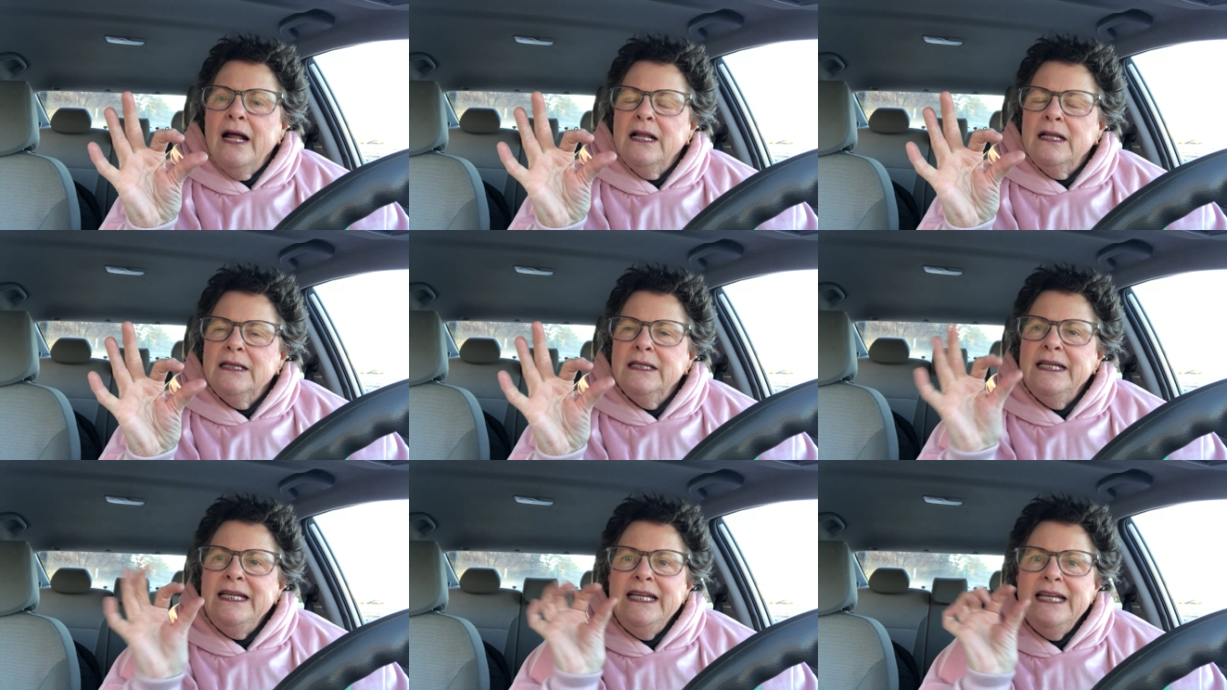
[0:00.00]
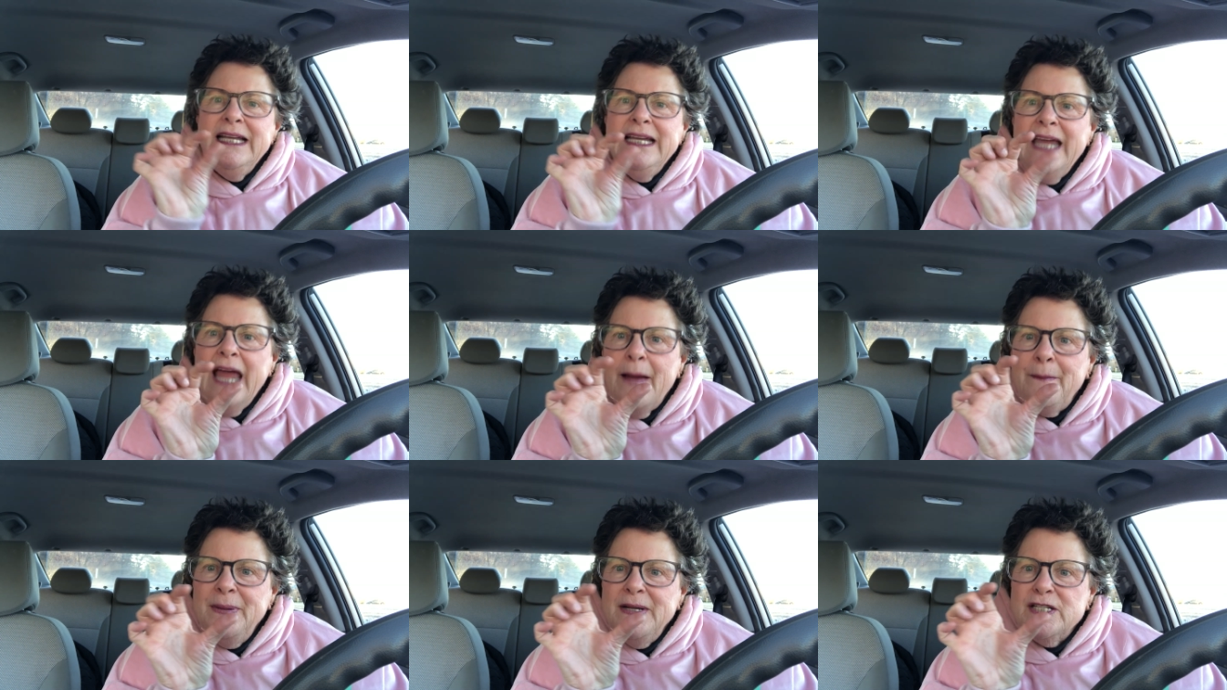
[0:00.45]
Lincoln
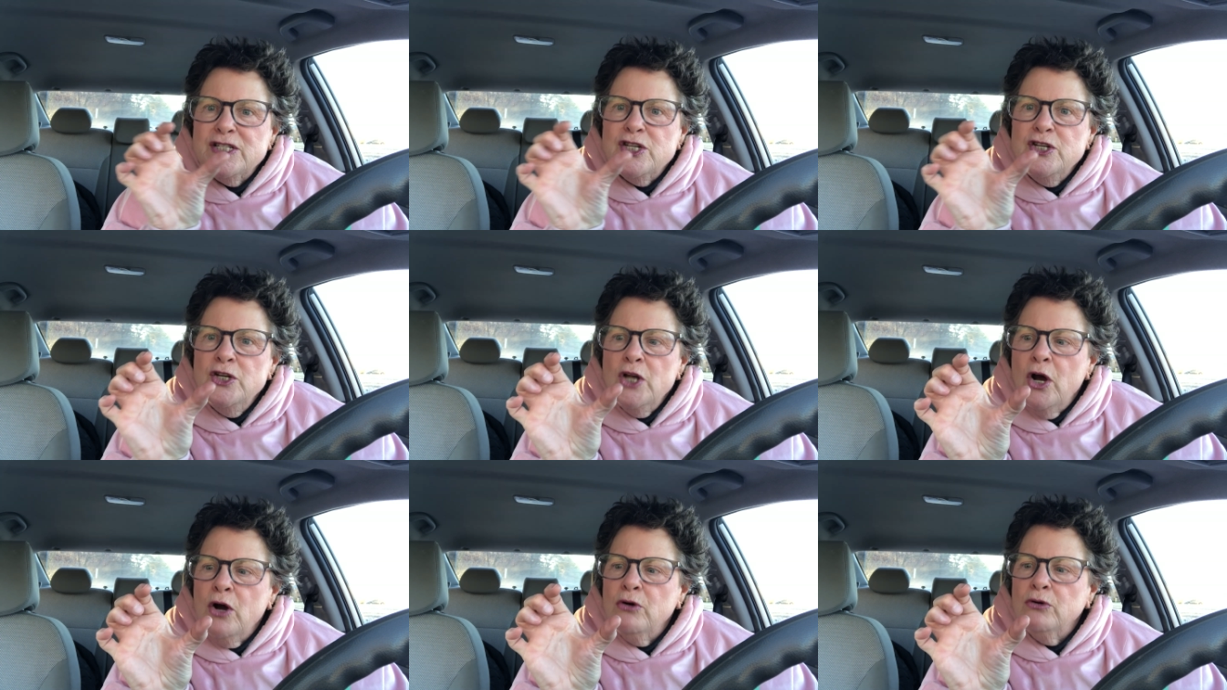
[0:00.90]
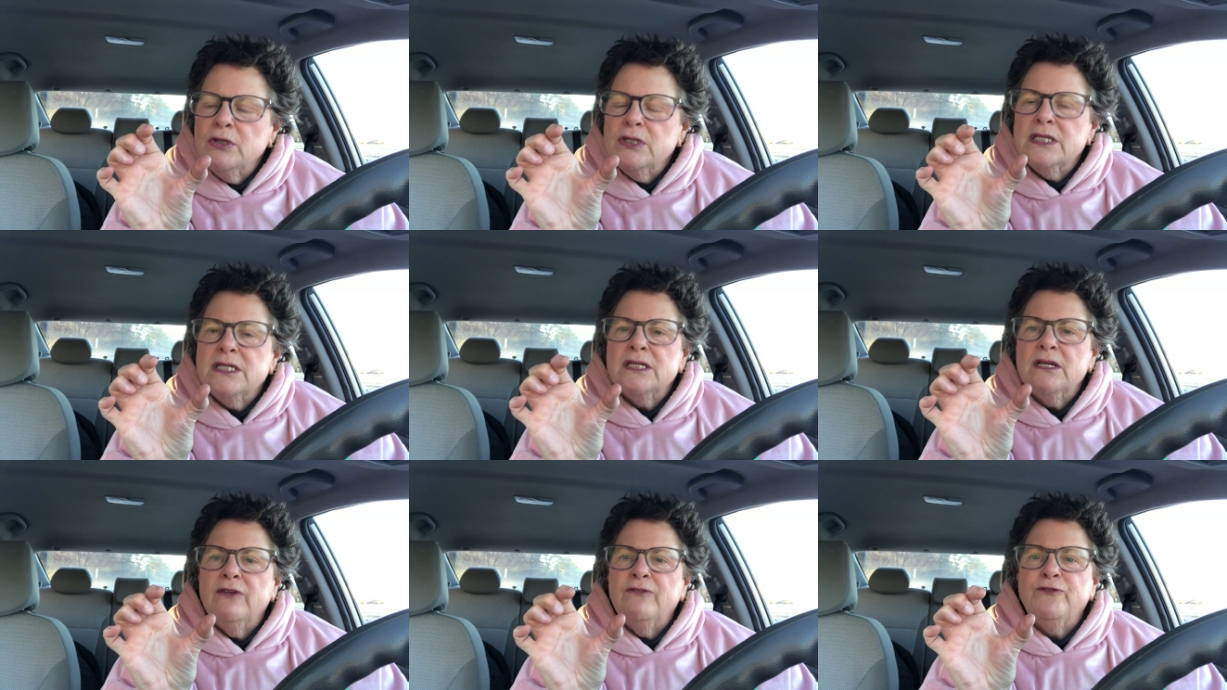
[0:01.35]
kept his
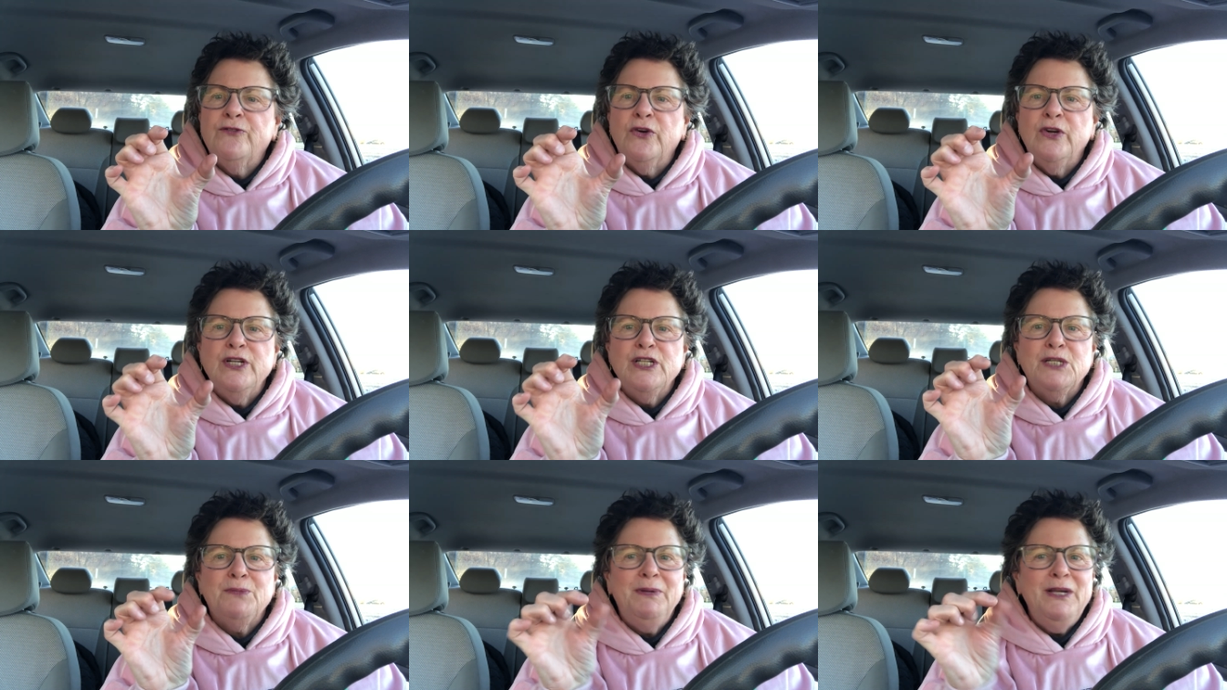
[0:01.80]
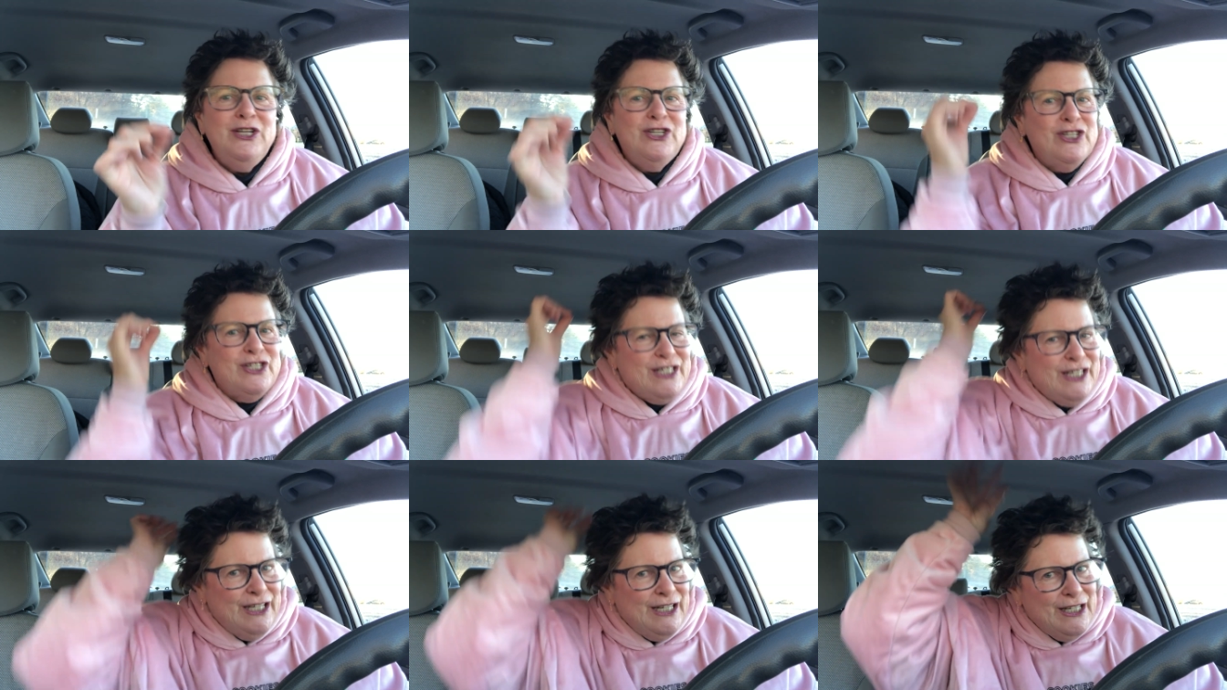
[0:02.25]
notes for his
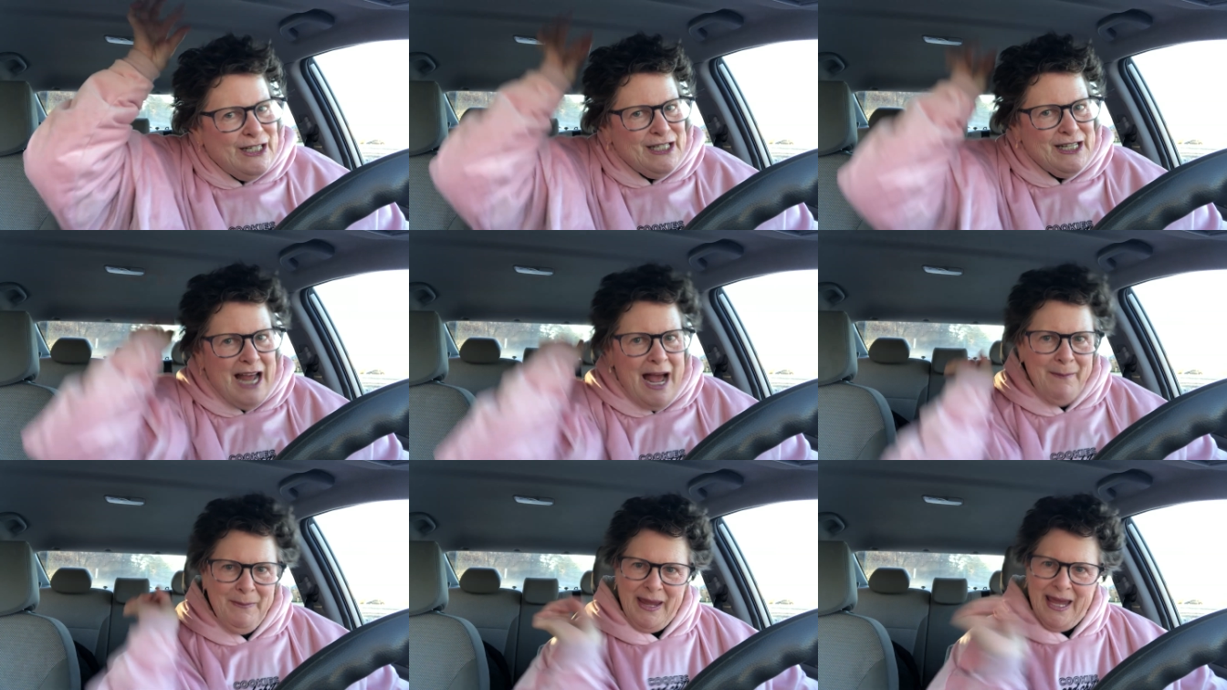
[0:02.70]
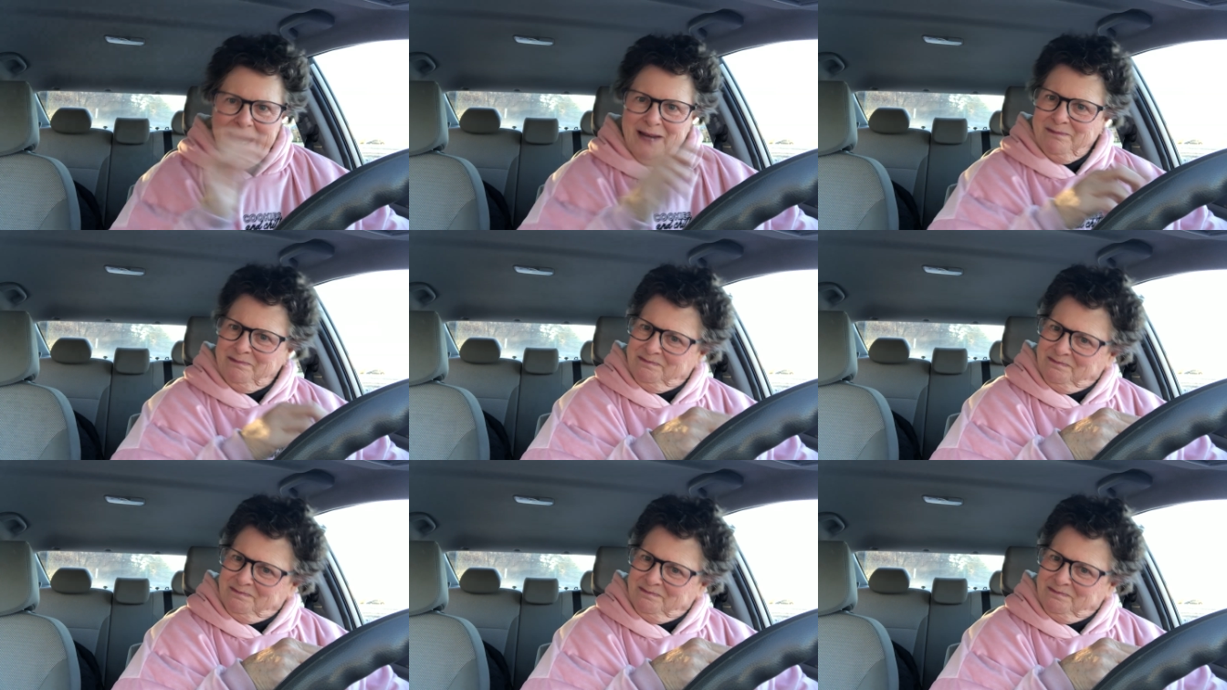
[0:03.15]
speeches in his top hat.